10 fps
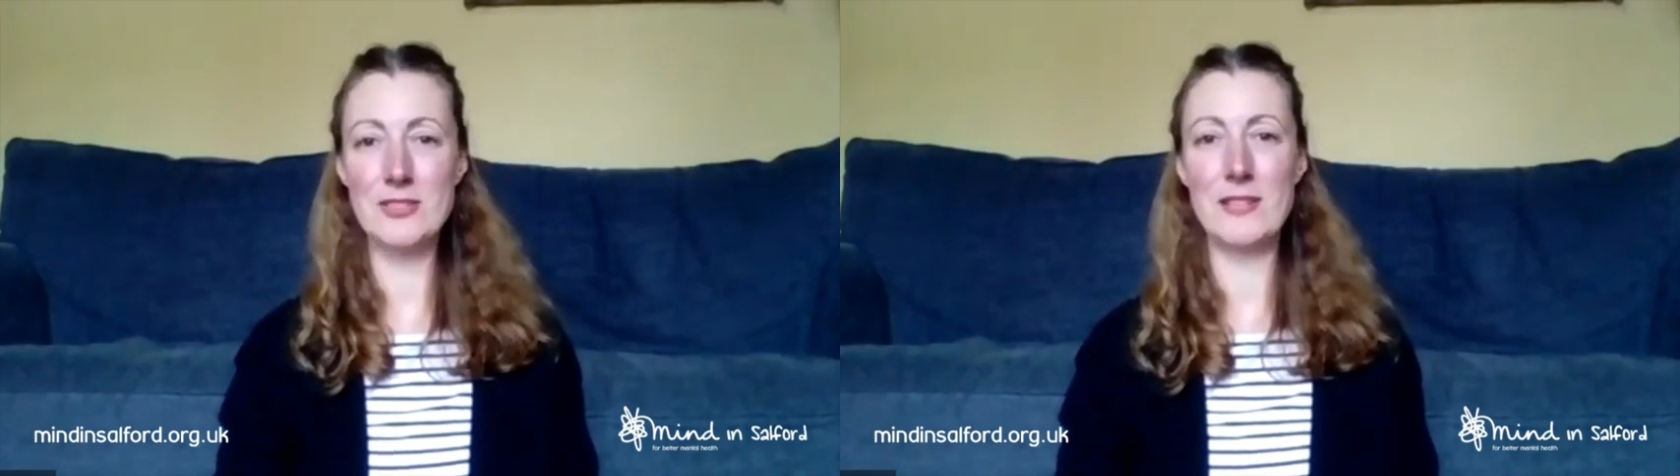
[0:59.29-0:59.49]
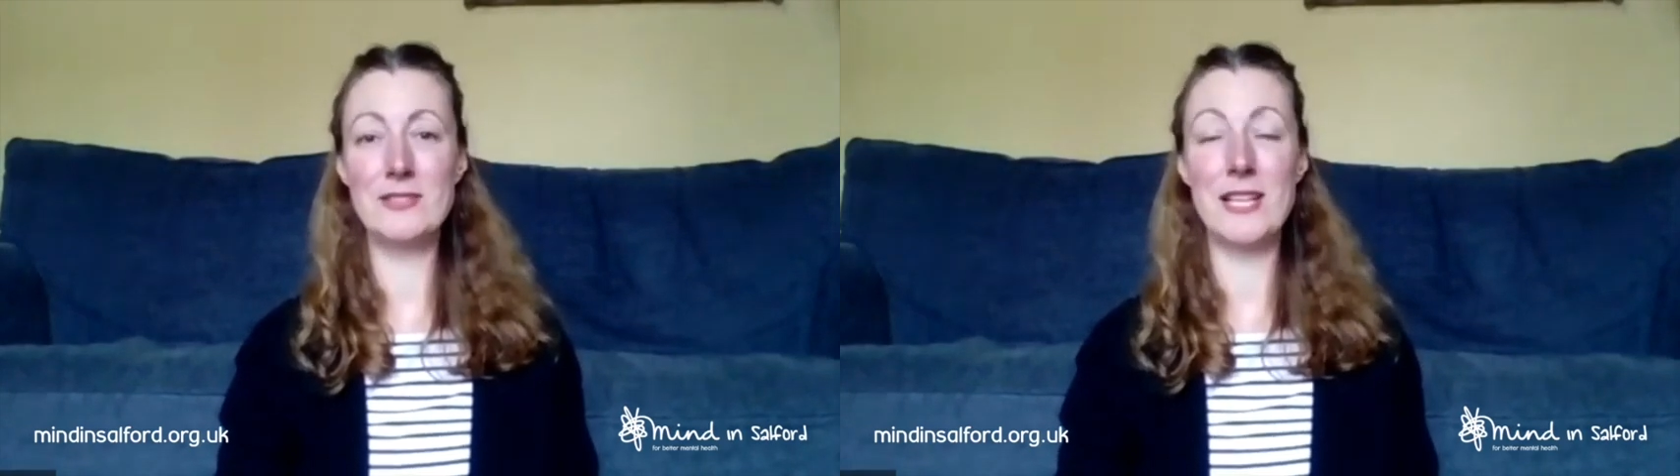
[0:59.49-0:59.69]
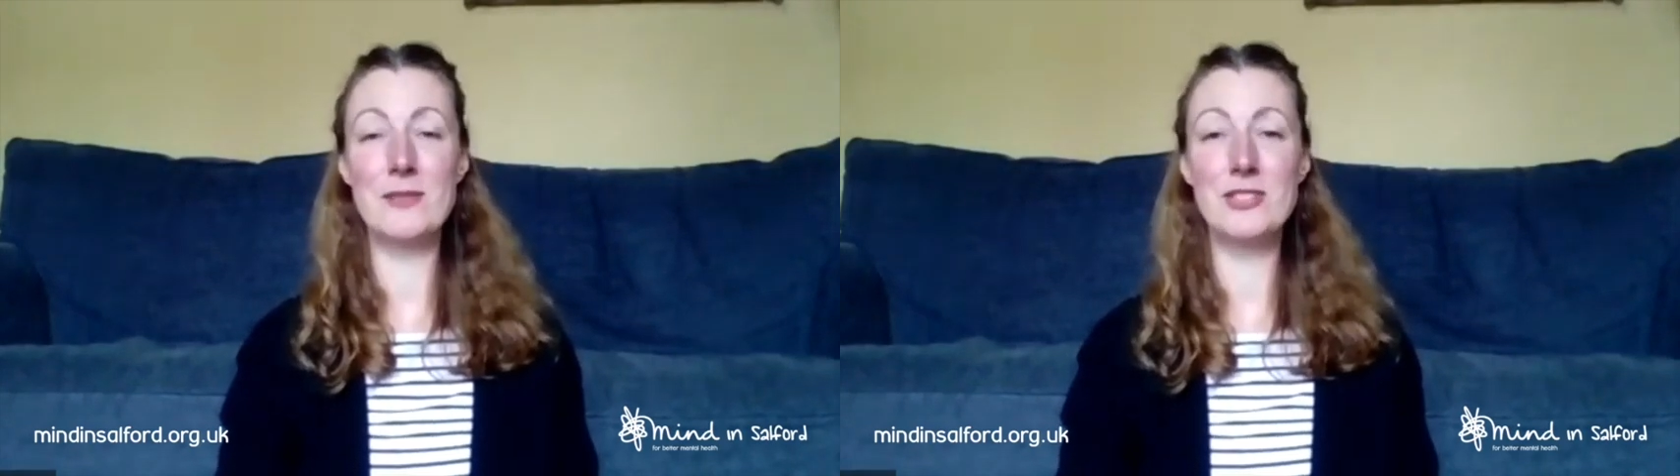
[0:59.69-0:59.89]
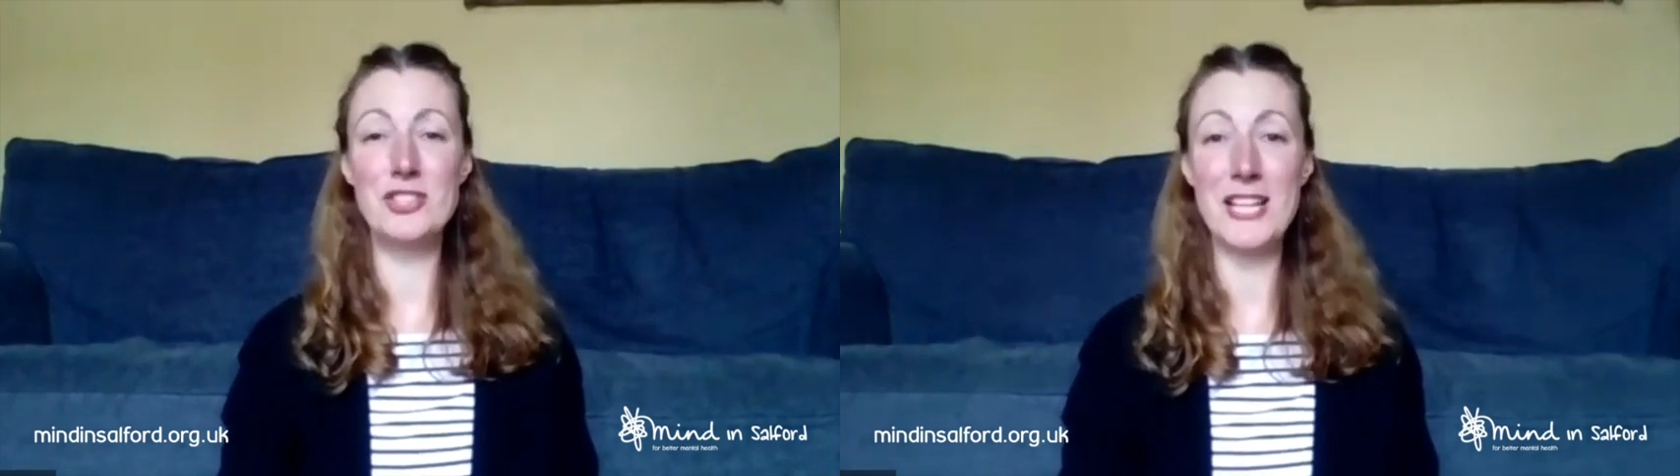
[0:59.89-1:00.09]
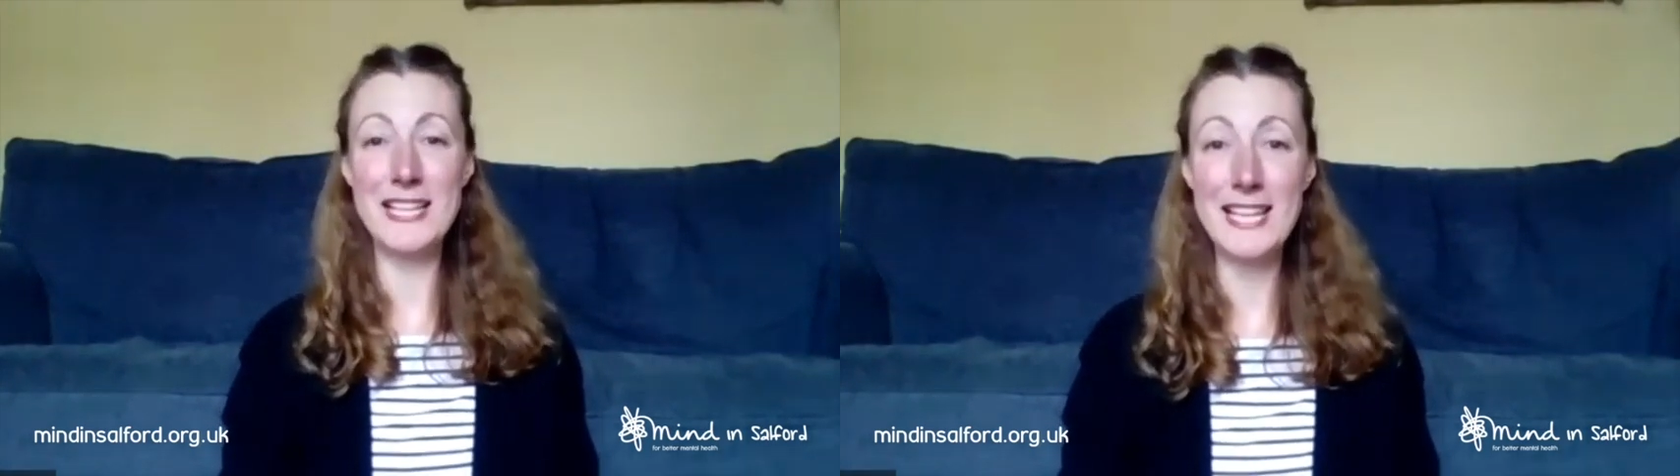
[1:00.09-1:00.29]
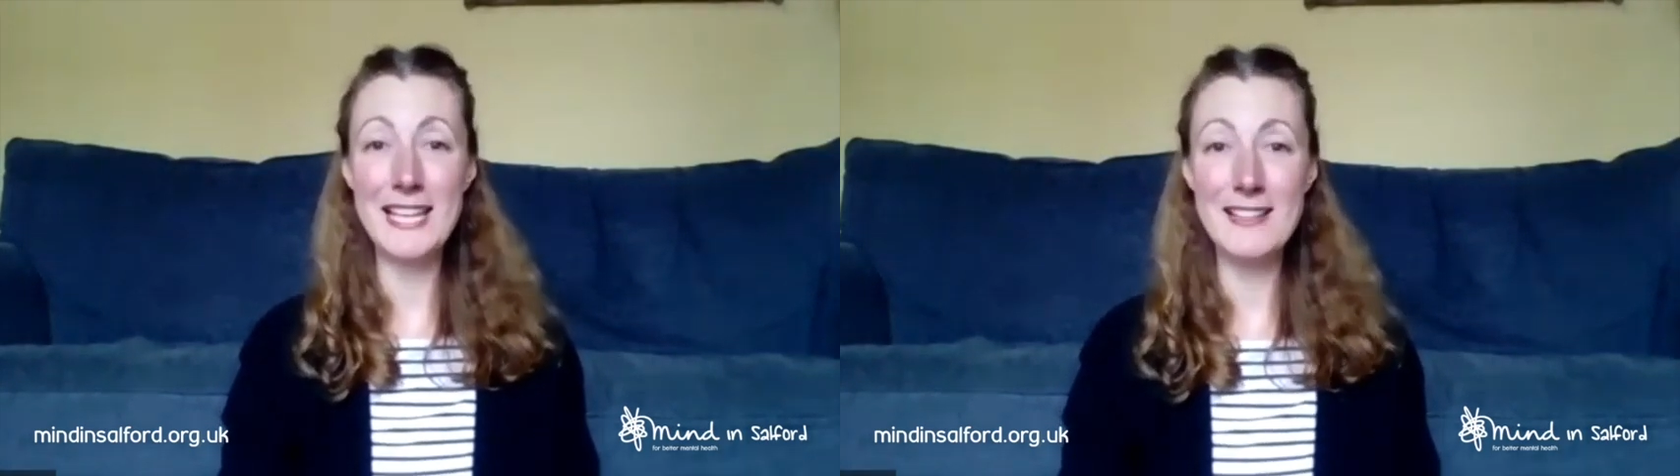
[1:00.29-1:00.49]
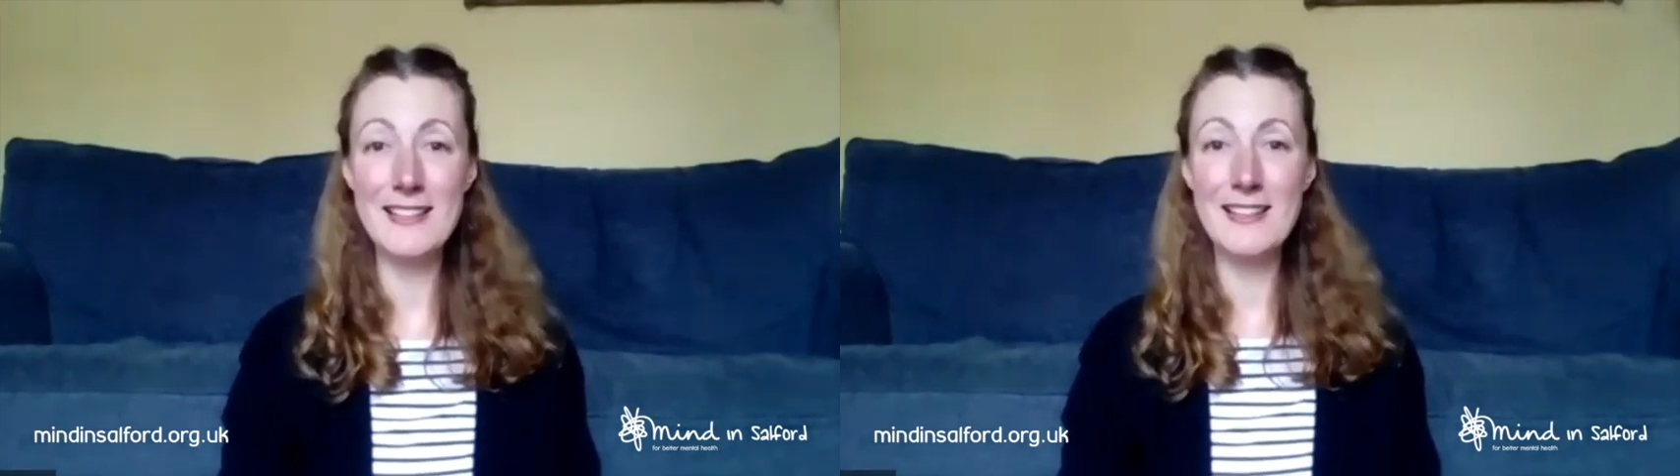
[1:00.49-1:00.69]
to have time to check in,